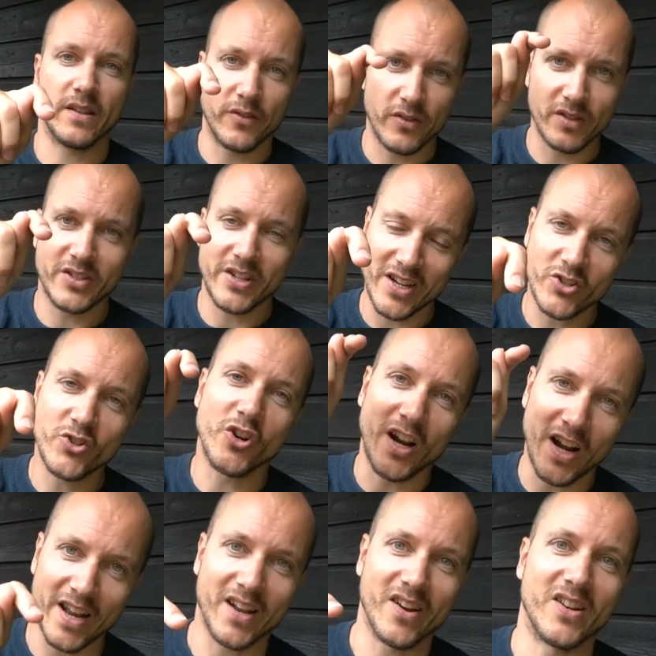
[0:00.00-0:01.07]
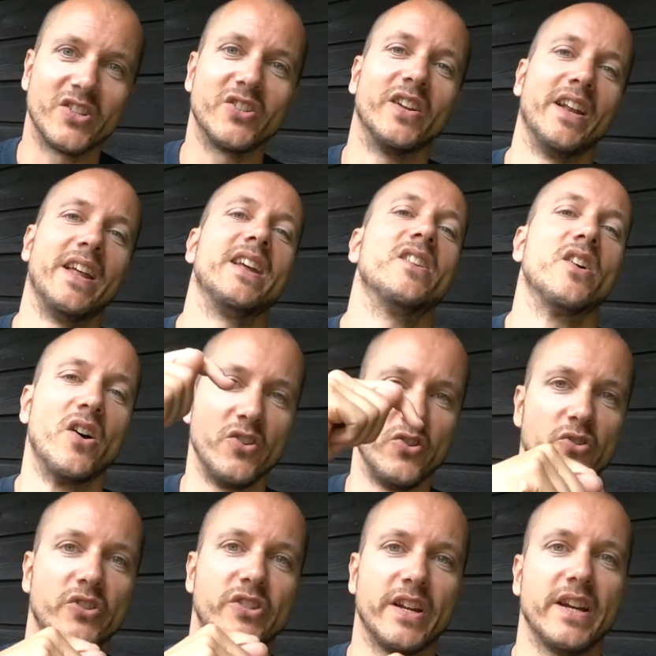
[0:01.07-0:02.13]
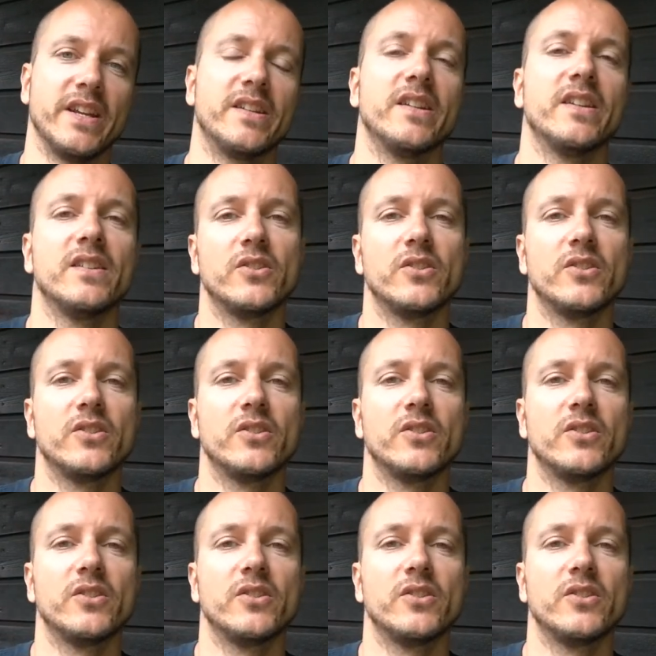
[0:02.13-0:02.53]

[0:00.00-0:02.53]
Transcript: the text you click on to land on your site.